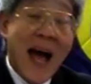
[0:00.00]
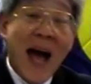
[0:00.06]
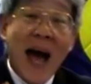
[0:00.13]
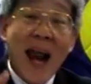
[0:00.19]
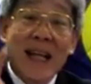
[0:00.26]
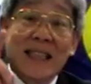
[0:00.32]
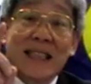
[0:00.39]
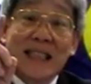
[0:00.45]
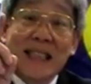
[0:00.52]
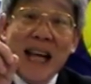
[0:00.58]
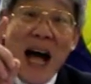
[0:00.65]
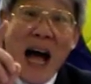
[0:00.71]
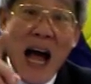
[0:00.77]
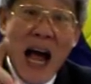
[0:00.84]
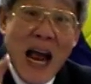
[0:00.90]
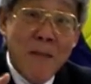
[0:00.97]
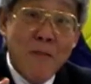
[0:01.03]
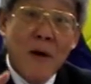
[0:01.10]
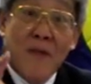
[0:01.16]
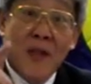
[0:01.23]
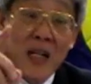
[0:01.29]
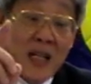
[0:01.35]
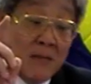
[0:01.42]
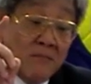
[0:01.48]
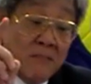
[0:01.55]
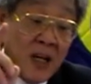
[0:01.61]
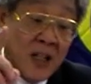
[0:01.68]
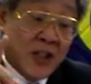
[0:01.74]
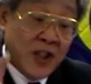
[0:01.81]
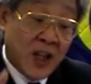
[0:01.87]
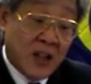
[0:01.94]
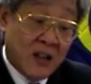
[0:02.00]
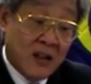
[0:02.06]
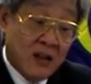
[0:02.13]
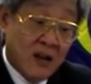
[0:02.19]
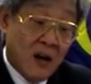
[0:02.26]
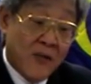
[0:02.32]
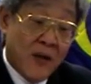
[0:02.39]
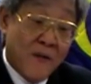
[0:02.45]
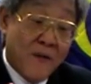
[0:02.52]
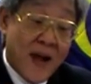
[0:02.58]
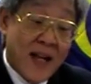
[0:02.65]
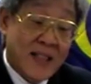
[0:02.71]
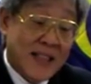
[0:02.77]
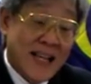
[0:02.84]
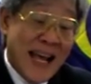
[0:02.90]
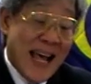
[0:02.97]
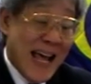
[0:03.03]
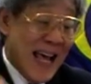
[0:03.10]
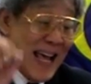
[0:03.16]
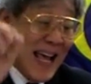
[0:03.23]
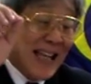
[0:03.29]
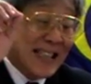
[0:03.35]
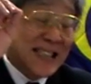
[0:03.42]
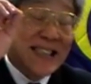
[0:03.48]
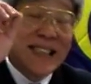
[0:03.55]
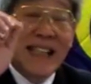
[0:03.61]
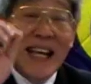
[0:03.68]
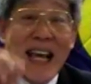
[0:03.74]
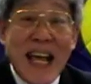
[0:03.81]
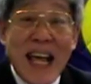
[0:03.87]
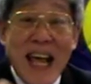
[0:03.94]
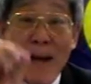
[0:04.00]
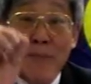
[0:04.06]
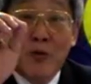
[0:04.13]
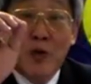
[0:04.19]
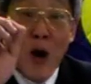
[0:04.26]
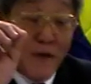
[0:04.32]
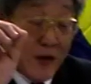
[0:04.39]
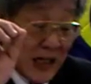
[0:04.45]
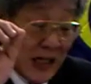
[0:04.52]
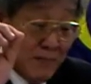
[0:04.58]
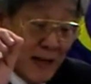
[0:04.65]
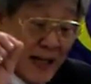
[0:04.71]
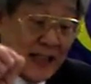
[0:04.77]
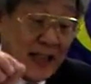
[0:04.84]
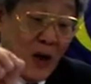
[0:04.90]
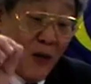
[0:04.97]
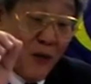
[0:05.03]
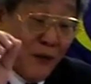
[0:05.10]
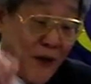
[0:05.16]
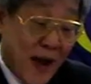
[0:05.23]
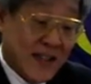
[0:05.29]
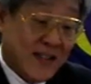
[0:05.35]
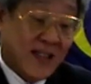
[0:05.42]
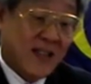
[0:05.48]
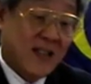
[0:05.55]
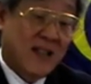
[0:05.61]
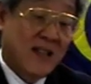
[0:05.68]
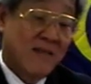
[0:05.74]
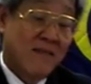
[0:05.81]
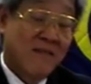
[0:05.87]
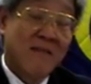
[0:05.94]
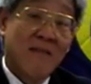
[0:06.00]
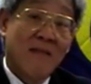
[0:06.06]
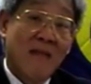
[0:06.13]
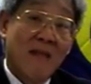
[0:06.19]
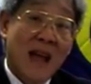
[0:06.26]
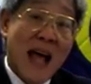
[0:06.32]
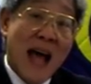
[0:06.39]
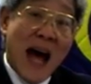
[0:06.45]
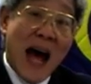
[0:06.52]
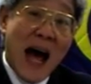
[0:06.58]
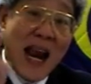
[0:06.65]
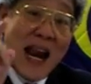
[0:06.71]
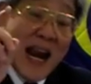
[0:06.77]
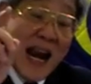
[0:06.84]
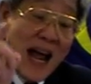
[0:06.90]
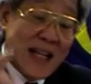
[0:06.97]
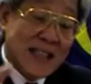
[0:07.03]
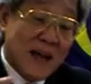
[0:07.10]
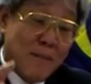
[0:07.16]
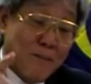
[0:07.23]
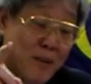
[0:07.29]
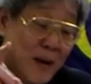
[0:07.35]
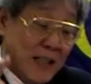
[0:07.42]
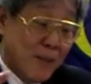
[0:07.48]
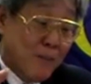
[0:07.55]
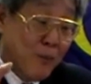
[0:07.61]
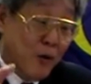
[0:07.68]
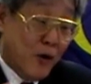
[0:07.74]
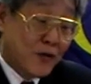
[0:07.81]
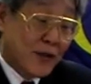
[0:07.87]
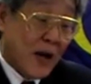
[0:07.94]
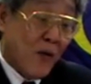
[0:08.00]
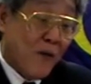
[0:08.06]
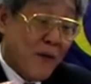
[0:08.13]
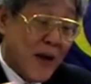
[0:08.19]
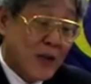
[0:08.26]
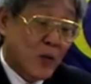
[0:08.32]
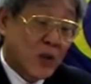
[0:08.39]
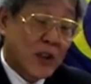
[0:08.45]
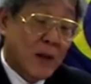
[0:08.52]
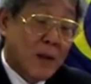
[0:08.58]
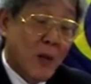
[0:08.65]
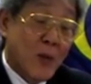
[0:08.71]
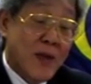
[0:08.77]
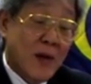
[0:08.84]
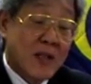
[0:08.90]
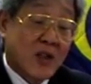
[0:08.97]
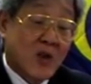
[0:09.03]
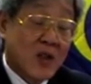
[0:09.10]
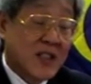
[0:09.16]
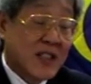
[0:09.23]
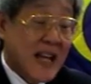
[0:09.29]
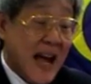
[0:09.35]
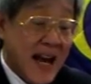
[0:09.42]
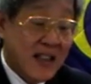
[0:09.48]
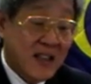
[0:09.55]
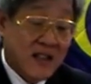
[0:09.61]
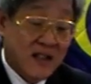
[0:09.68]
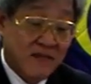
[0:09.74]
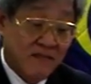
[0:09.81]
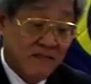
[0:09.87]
at the time of the commission of the offence is deemed to have committed the offence unless the person proves that the offence was committed without his consent